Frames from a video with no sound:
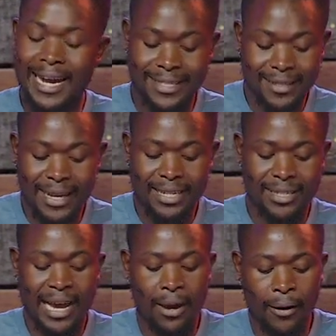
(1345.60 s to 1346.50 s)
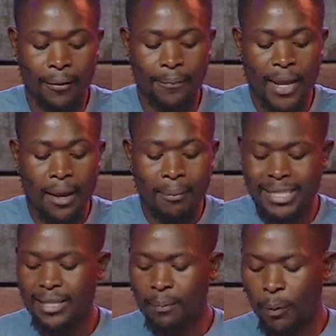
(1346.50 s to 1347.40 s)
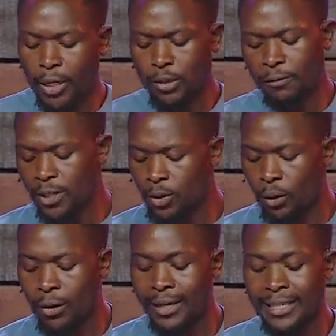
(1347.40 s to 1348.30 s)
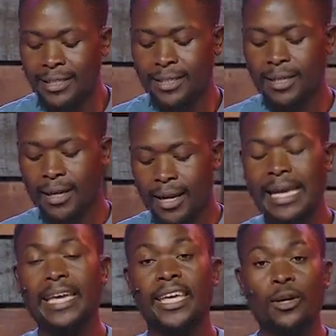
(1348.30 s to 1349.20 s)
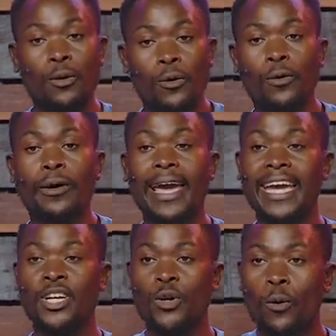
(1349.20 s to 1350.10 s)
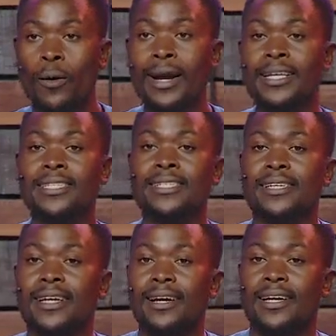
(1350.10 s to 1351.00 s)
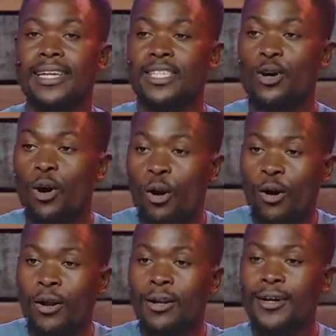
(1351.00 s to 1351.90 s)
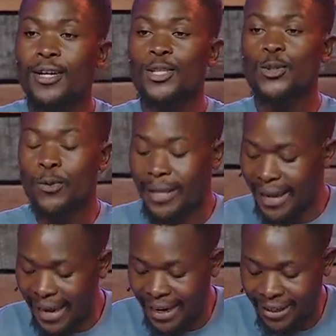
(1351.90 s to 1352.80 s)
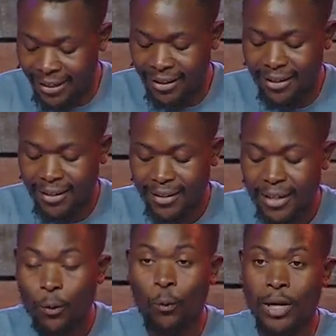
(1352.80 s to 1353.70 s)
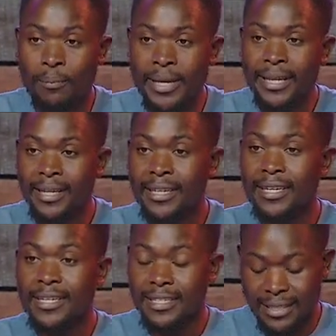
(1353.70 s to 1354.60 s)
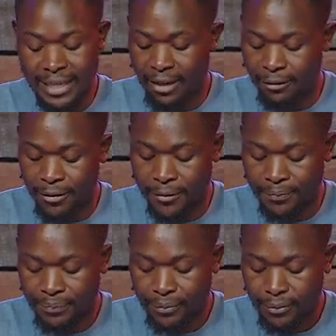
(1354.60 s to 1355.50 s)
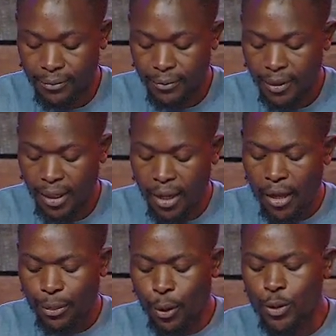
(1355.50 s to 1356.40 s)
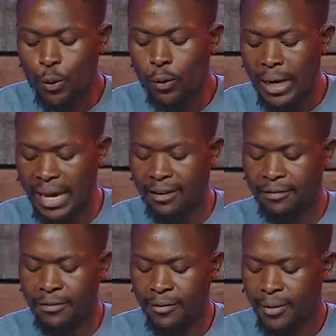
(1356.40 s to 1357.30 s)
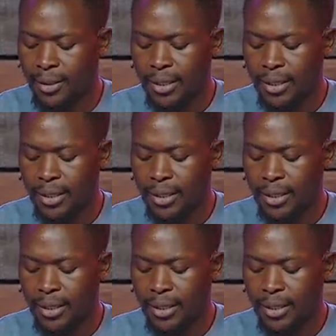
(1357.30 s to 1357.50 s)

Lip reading: at that hour. But the point of it all is, he who endures it all to the end will be saved. Those who love